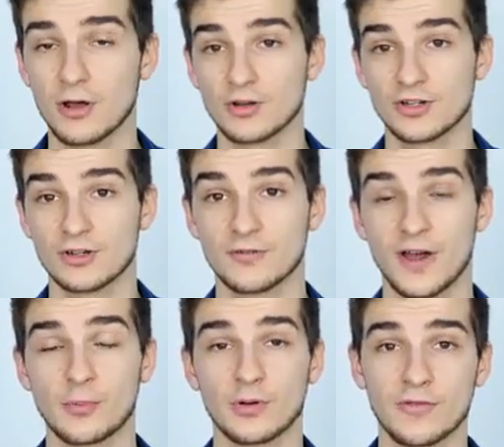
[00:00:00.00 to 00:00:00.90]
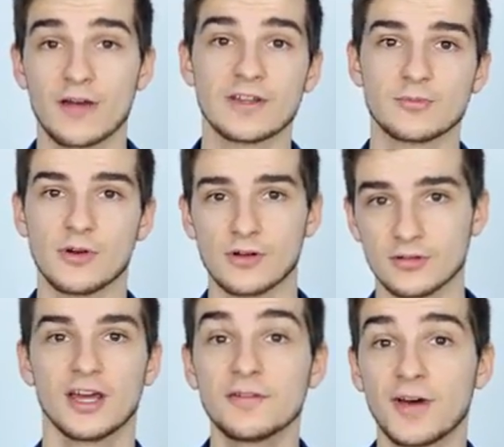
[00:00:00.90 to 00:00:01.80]
the larger 5.5 inch
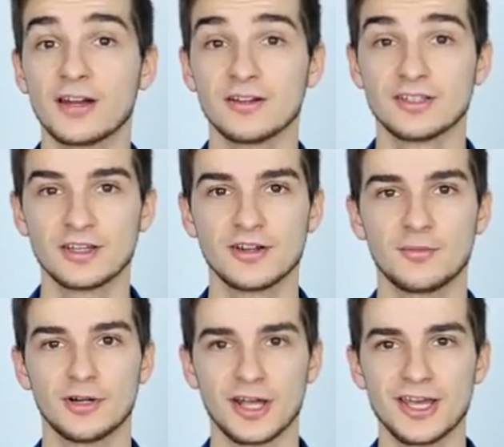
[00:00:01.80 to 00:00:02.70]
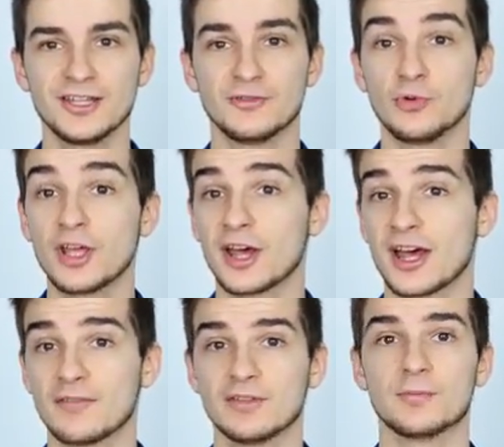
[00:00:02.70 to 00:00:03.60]
model. And finally, section number 8, we
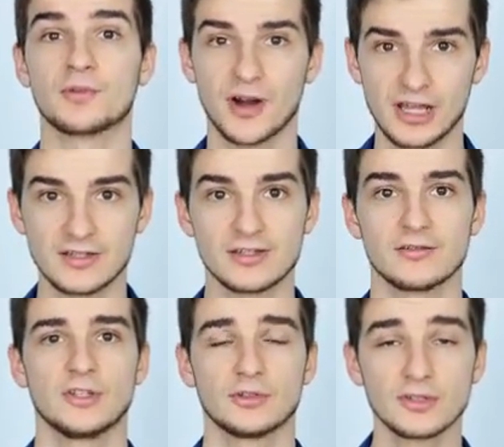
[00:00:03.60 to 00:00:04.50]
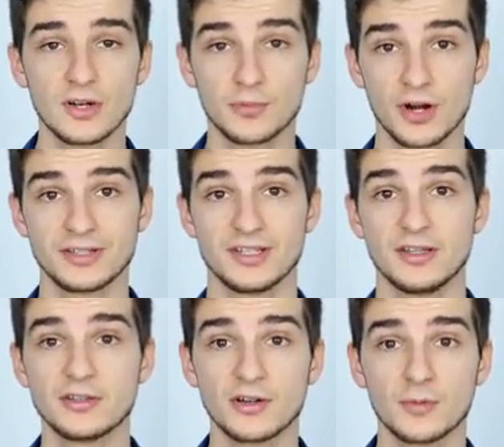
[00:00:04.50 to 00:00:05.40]
have the price. So in terms of the
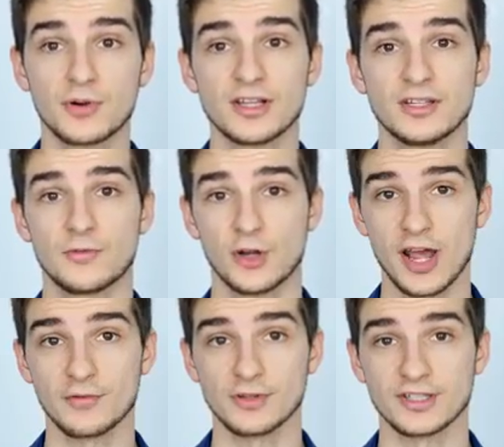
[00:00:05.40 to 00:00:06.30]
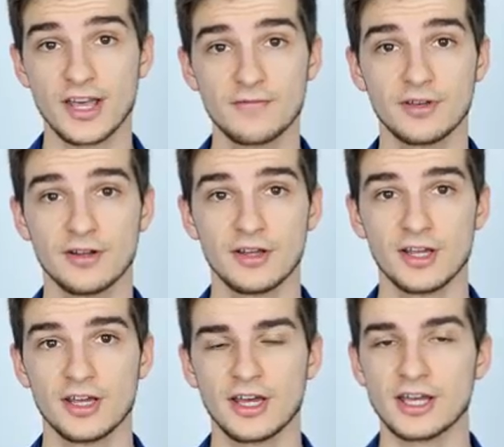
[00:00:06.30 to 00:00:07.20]
prices, these are the prices for the iPhone 7,
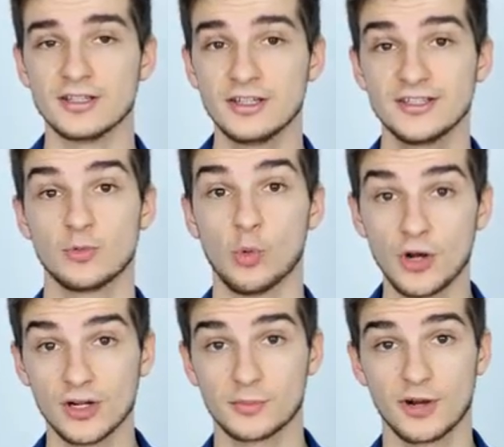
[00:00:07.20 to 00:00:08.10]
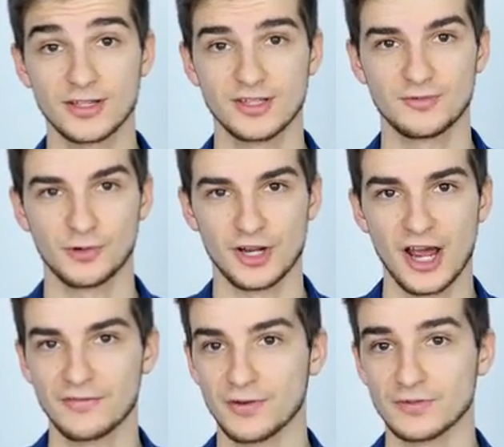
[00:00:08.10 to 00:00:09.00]
and these were the prices for the
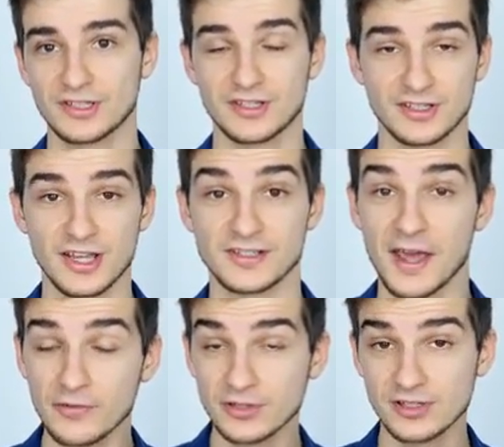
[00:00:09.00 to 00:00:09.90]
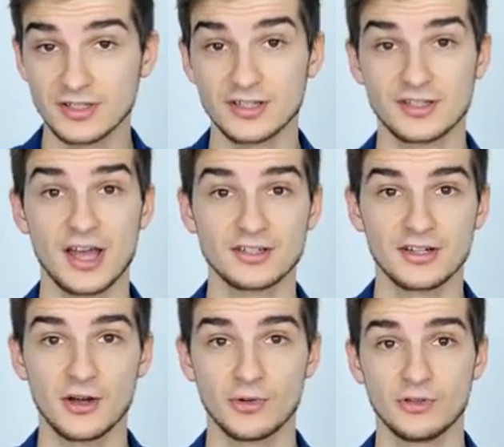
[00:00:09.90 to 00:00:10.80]
iPhone 6s. The iPhone 6s is
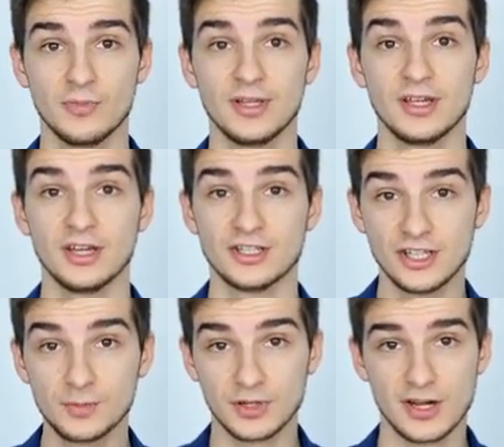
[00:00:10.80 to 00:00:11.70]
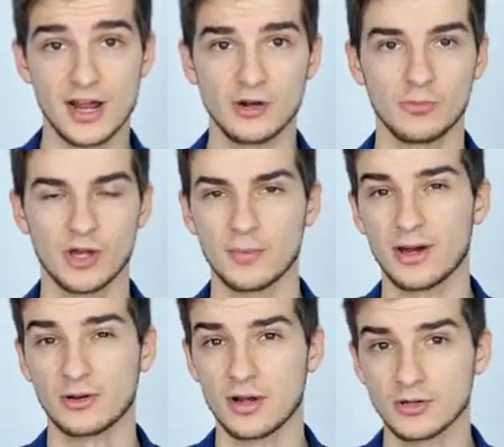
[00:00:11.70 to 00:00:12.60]
actually going to be cheaper now by
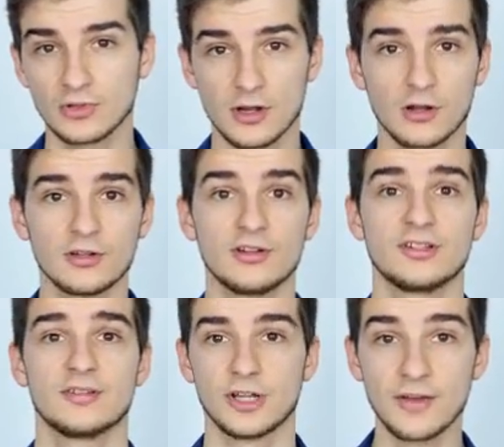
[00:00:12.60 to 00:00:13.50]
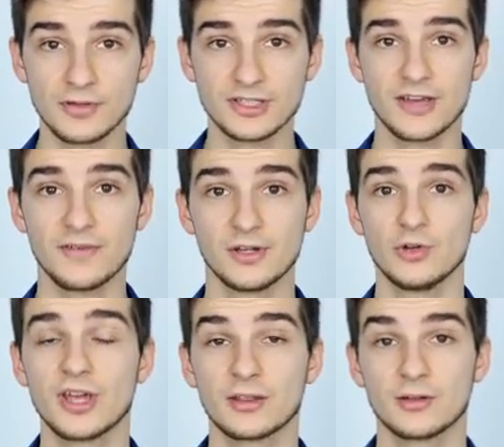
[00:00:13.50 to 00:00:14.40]
about $100. On the iPhone 7,
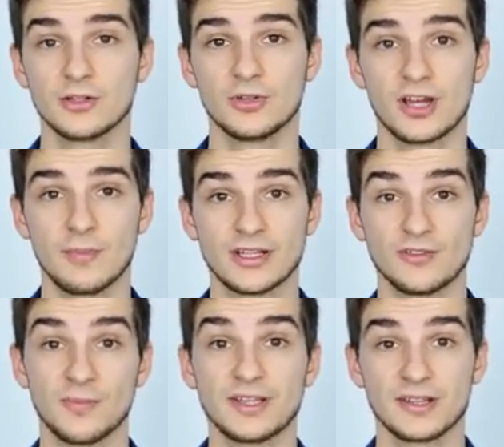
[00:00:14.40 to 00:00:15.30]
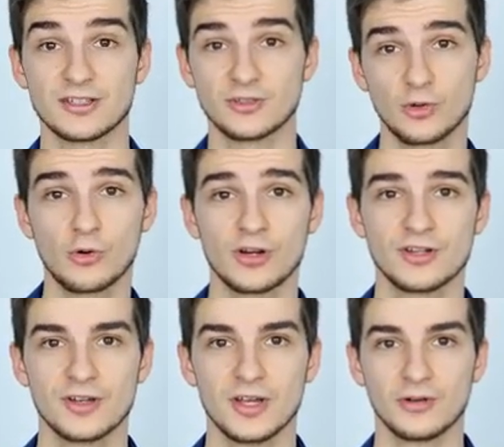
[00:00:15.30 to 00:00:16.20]
you do get 32 gigabytes of baseline
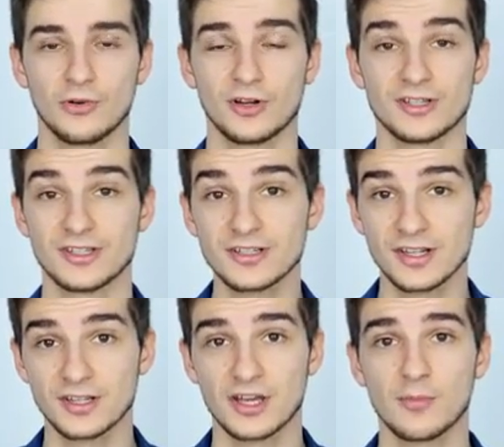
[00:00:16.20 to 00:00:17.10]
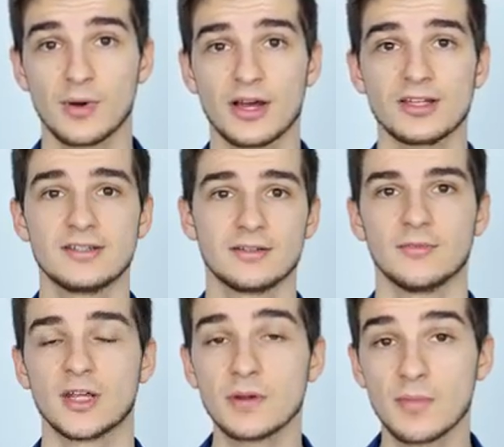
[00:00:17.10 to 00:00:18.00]
storage rather than 16 gigabytes,
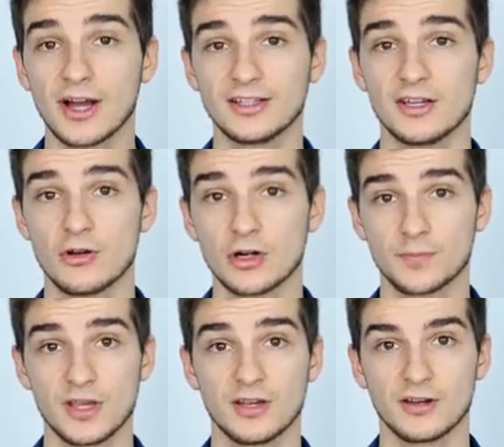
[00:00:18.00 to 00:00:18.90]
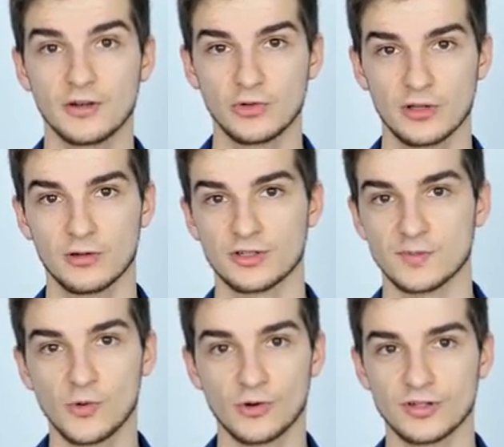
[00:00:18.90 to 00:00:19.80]
but keep in mind that you are paying
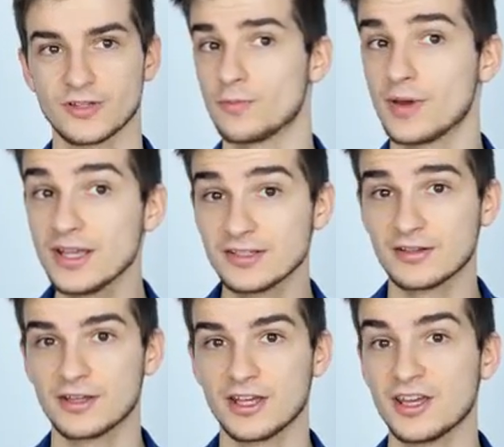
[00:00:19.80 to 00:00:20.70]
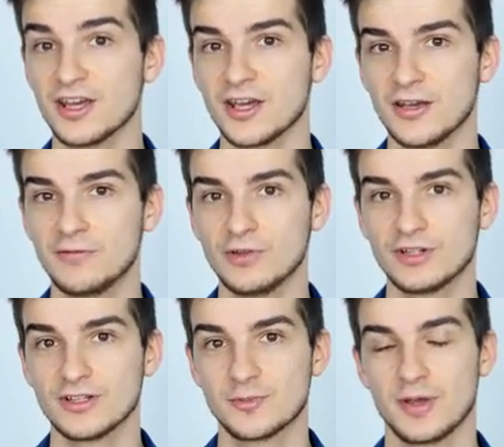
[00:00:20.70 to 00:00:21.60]
$100 more, so basically, if you
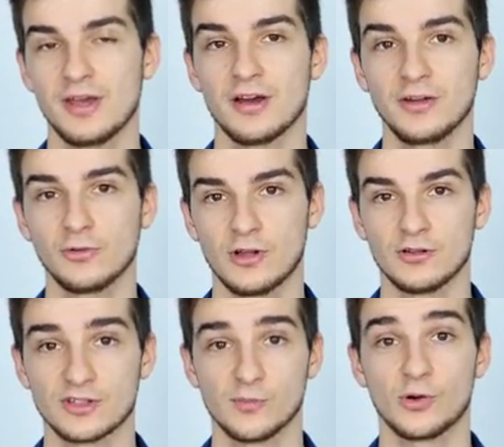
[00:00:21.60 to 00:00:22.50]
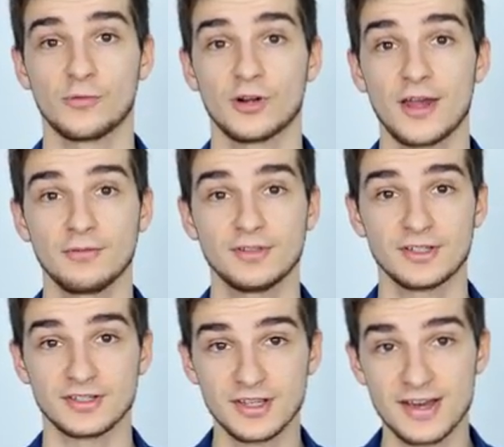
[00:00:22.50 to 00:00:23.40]
just pay $100 more for an iPhone
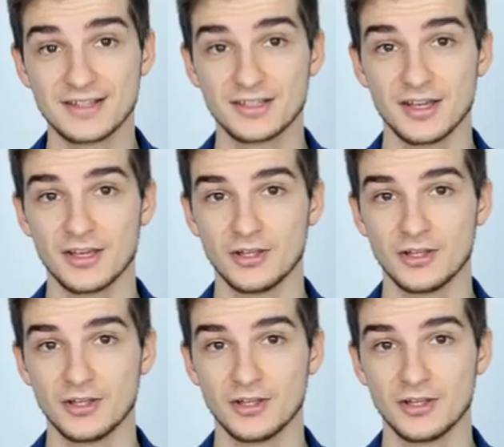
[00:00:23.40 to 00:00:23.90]
6s,